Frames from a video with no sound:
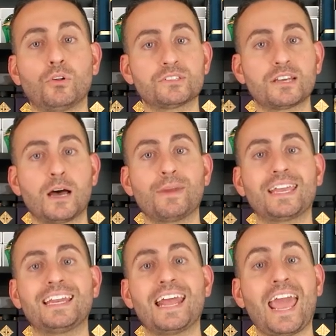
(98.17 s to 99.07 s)

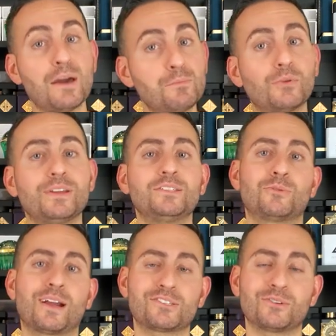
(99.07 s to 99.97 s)
balsamic and ambery
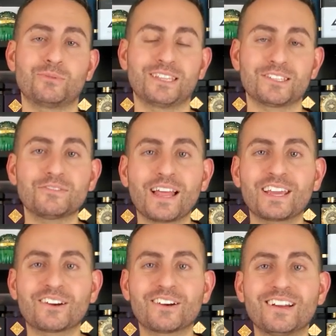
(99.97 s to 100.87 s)
direction with this
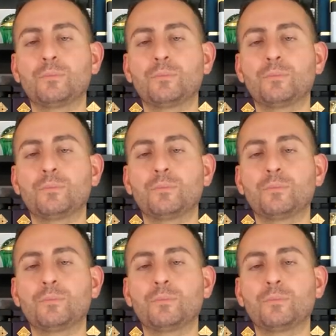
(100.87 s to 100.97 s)
flanker.